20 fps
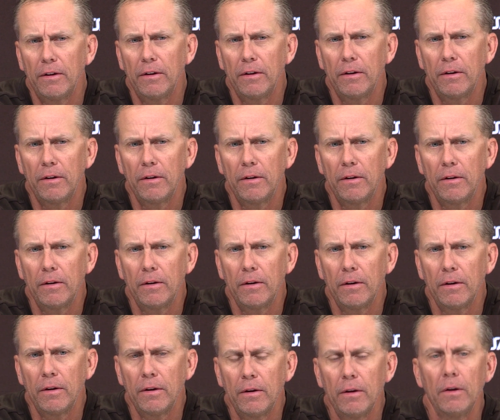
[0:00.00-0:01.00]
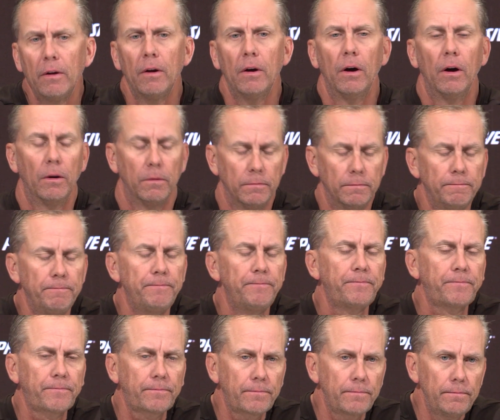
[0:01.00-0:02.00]
Uh, you get Kareem Hunt back this week. What
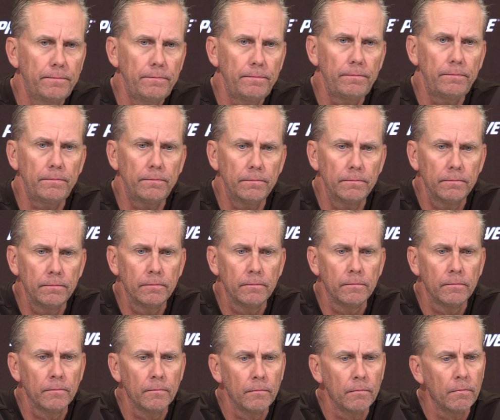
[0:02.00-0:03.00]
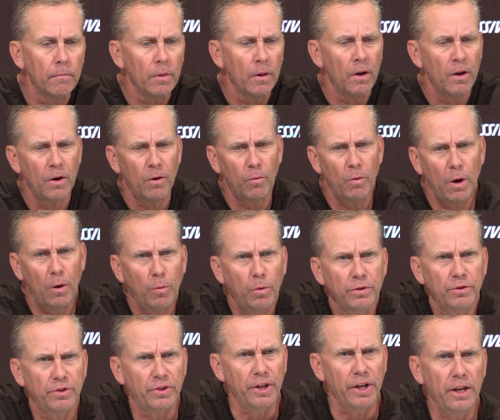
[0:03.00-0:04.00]
kind of impact can he make for you guys? Well,
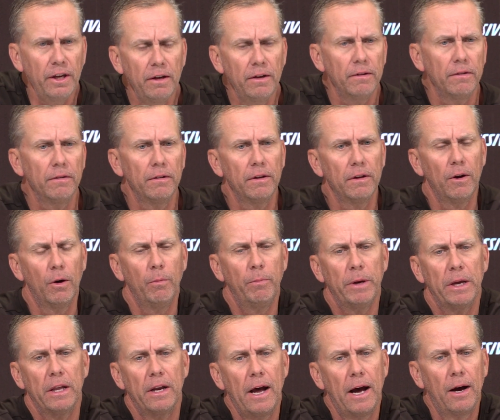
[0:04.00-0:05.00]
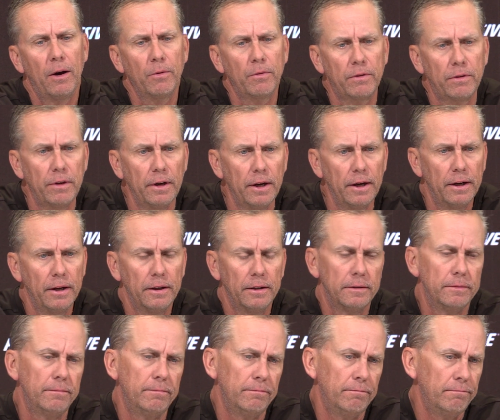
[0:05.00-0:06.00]
we'll see. You know, being out
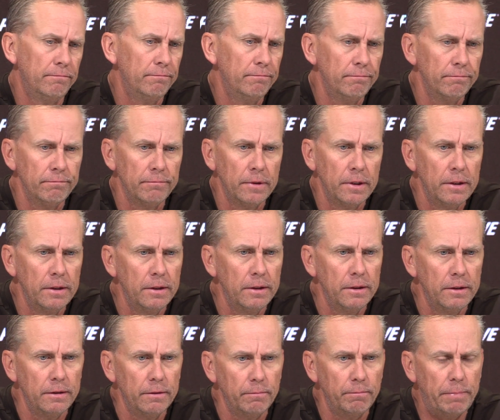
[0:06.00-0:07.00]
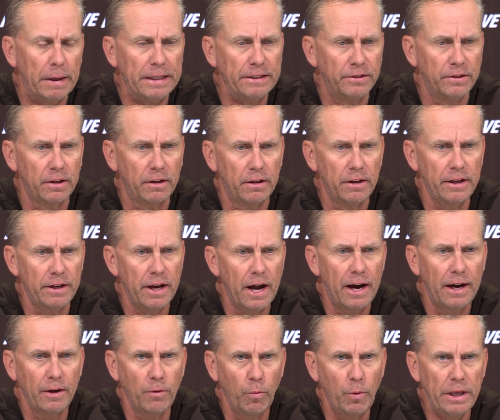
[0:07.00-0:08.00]
uh, basically
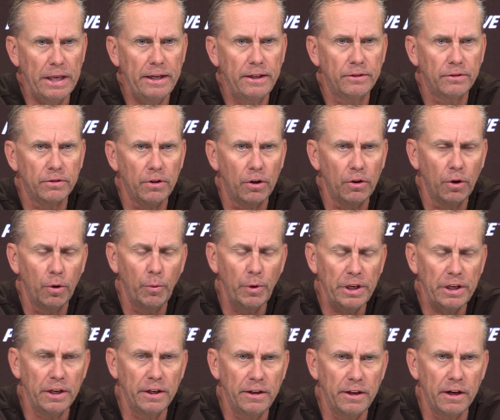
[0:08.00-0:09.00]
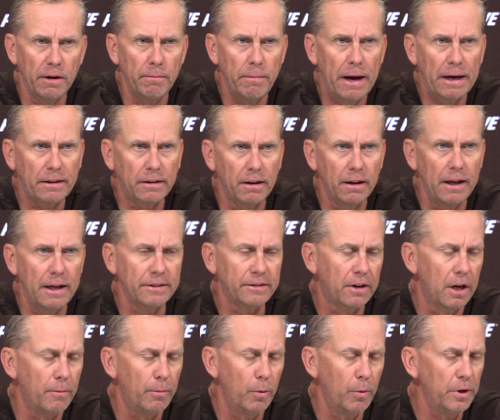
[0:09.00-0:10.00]
nine weeks, although we did get him back the last
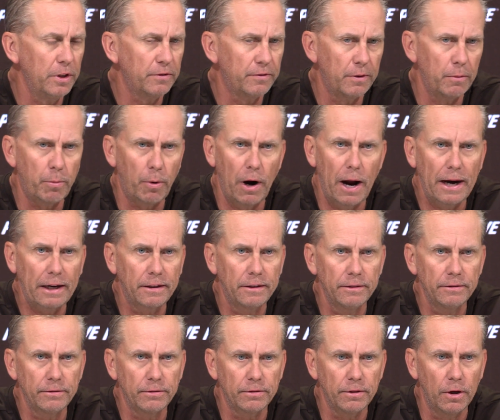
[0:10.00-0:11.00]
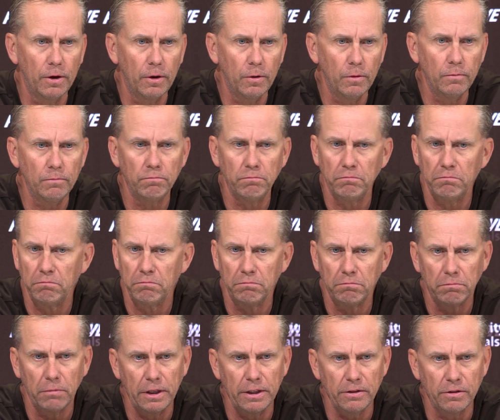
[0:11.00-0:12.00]
couple weeks for practice, so
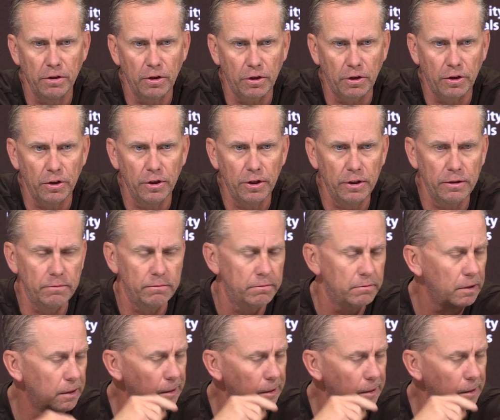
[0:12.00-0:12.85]
he's looked good.